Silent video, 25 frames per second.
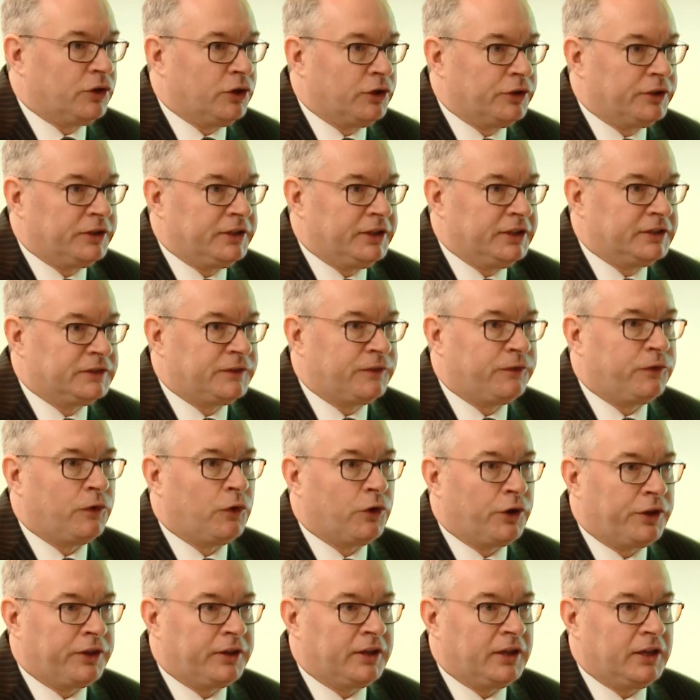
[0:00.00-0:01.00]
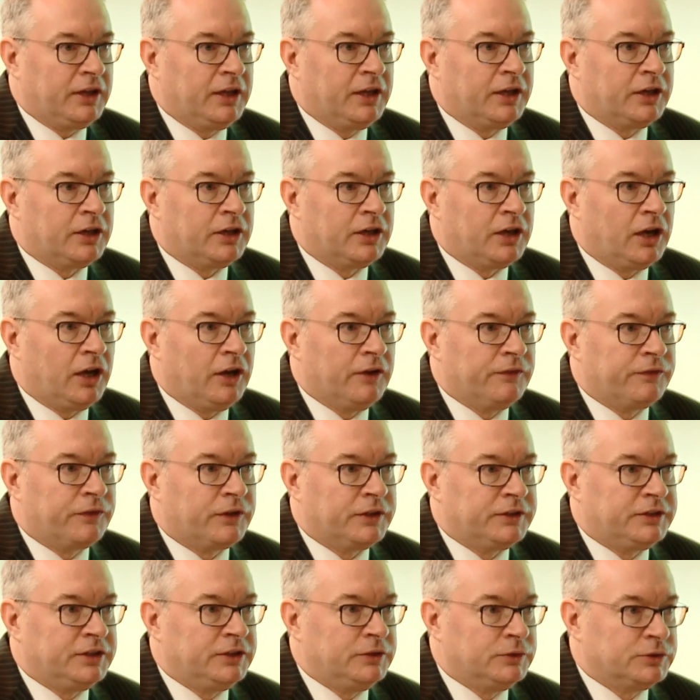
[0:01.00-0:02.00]
Irish food and drink industry to
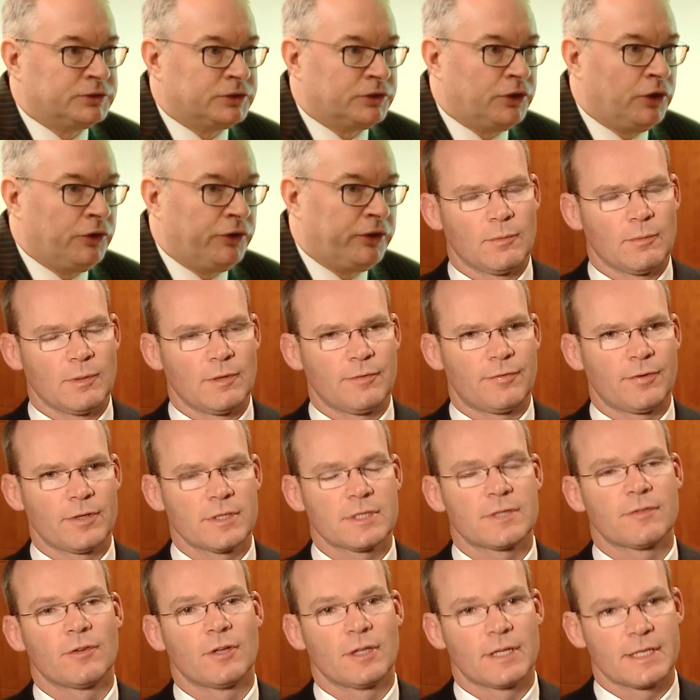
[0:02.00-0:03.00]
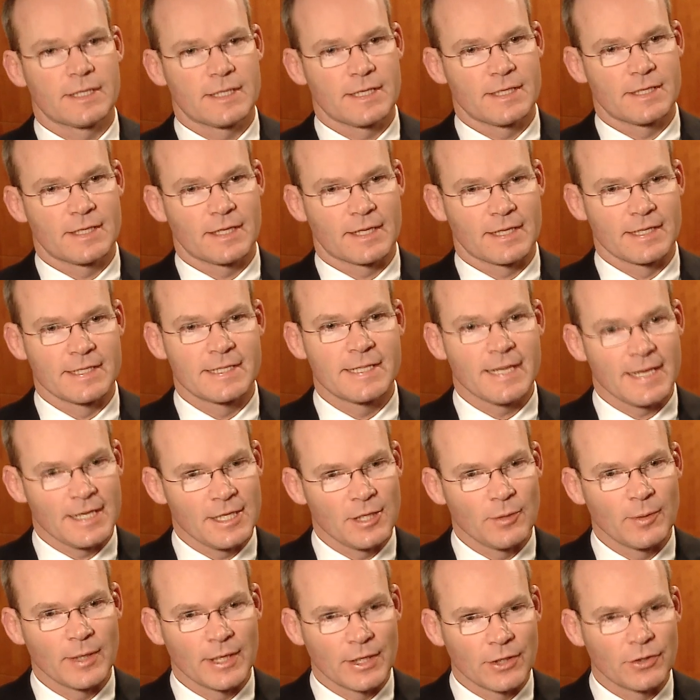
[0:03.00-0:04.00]
realise that ambition. Well, first of all, this is a
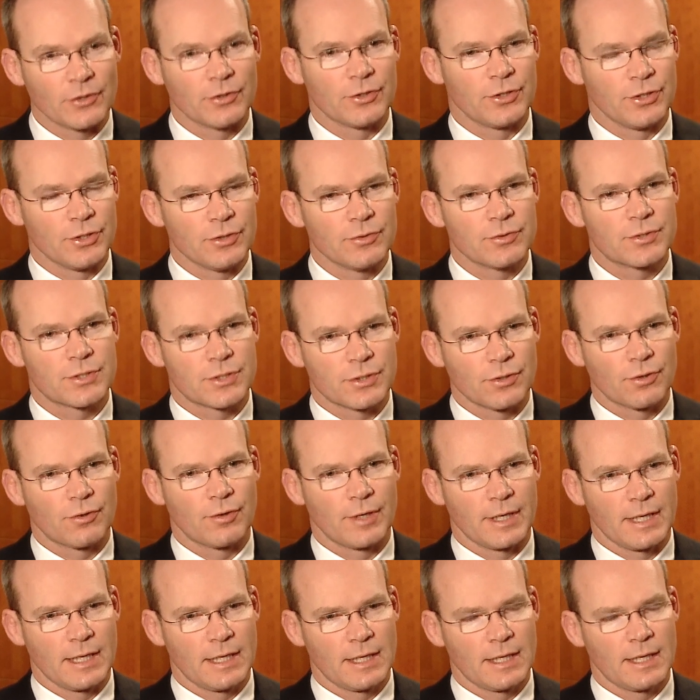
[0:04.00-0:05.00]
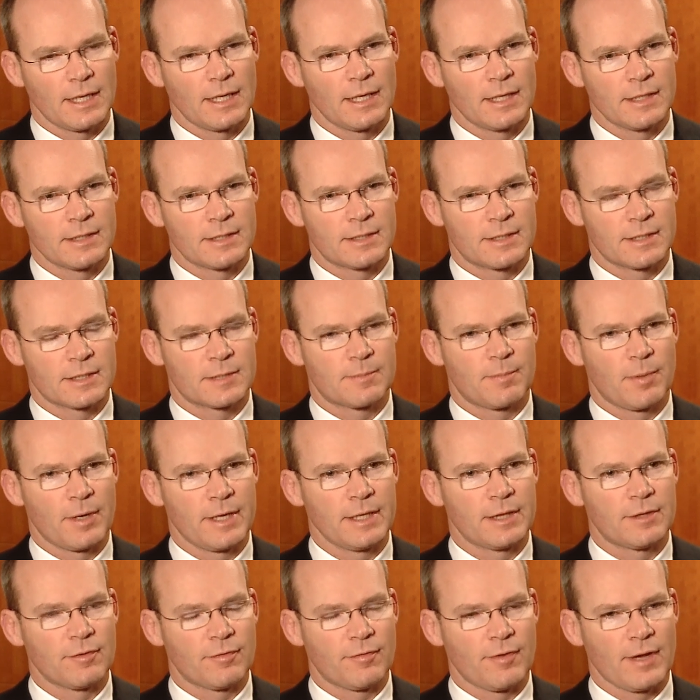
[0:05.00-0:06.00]
continuing good news story,
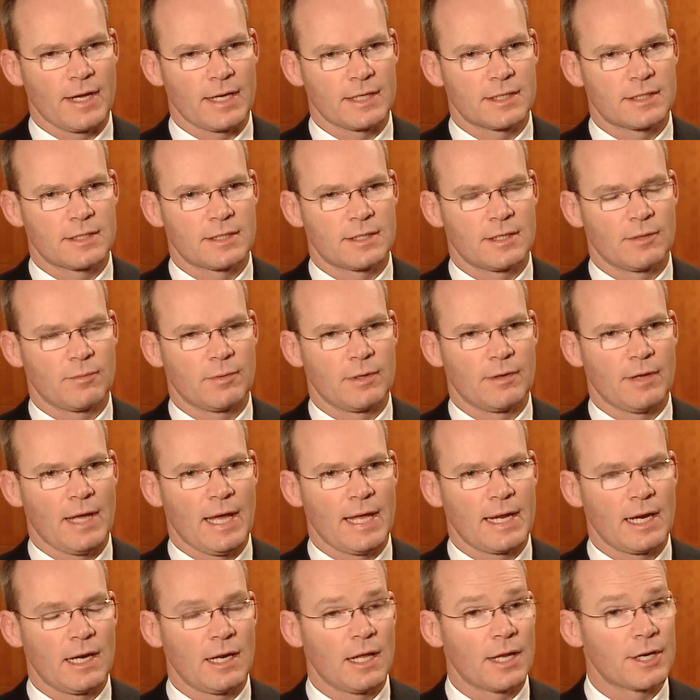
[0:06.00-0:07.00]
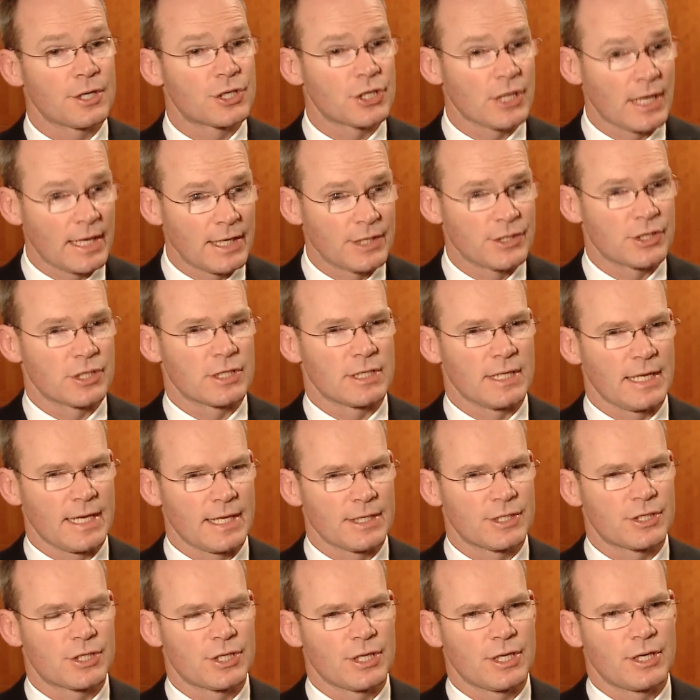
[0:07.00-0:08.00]
despite the fact that we had a lot of challenges
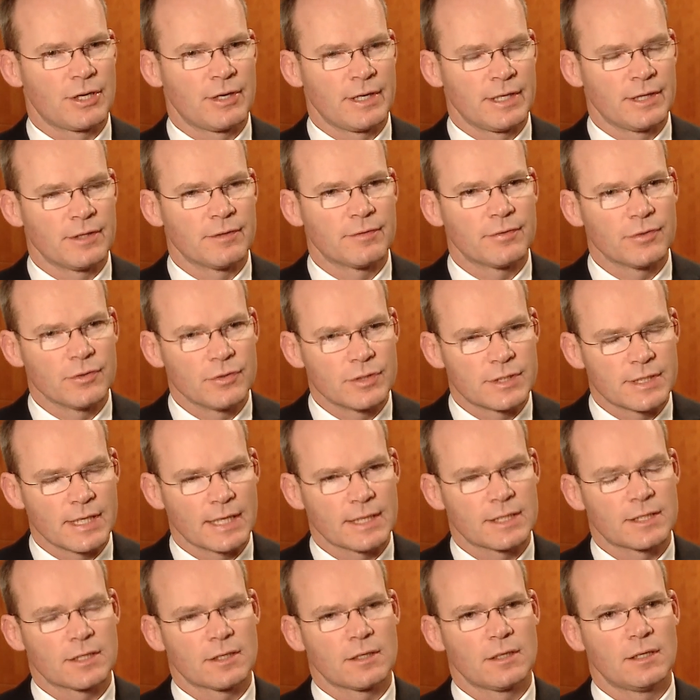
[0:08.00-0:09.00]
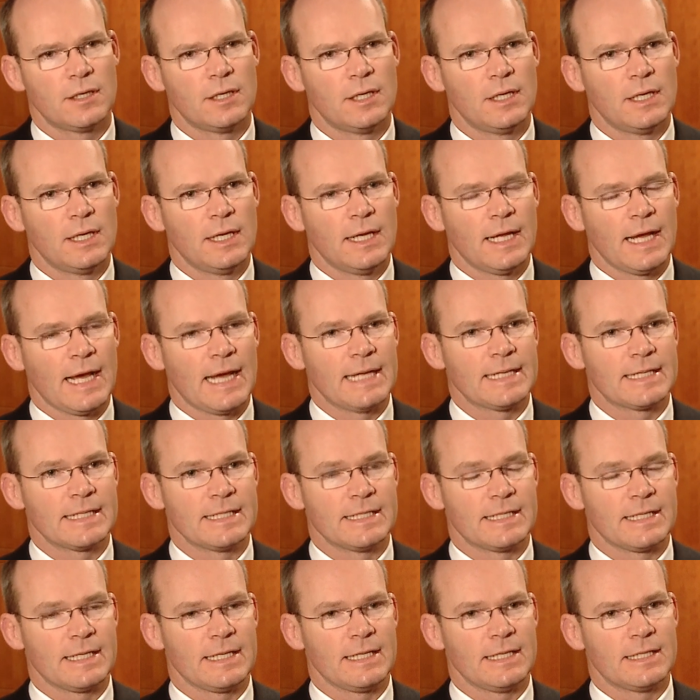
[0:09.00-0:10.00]
last year in the food sector, and
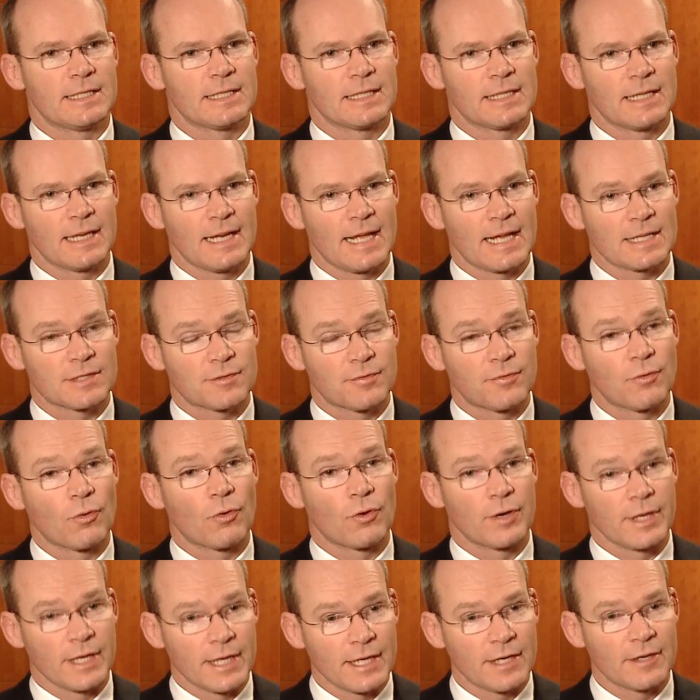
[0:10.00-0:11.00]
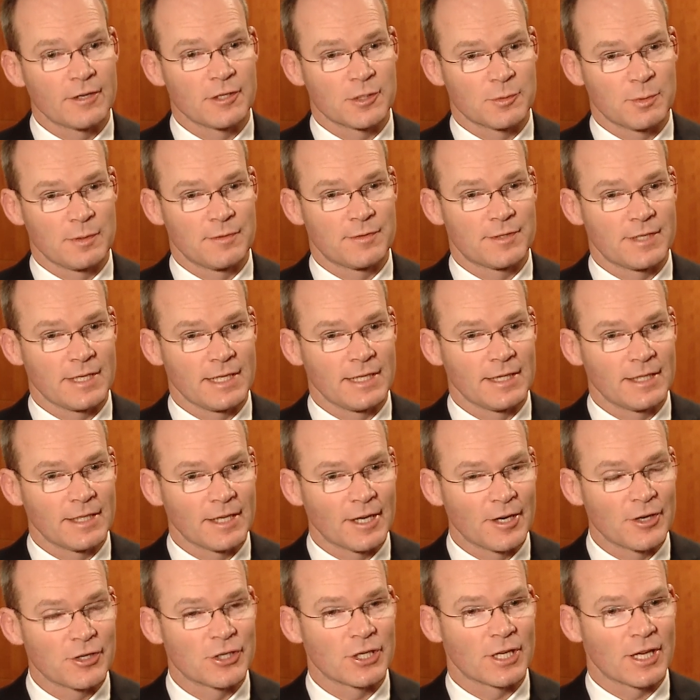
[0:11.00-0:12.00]
indeed in the last 4 years we've seen
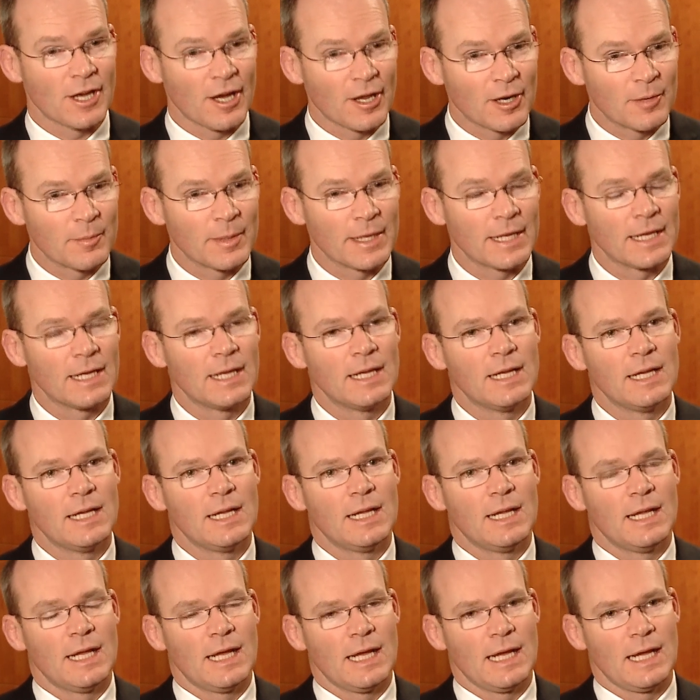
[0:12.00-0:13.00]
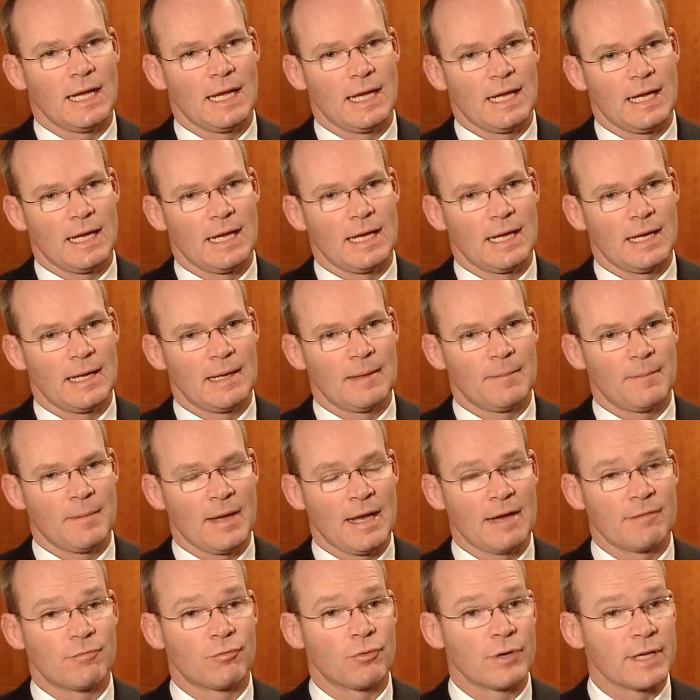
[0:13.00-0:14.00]
the Irish economy
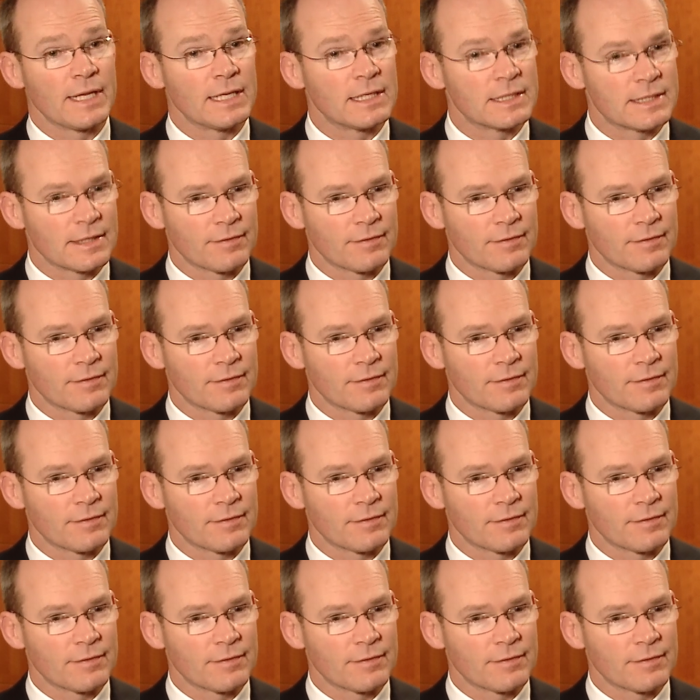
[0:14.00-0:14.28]
have real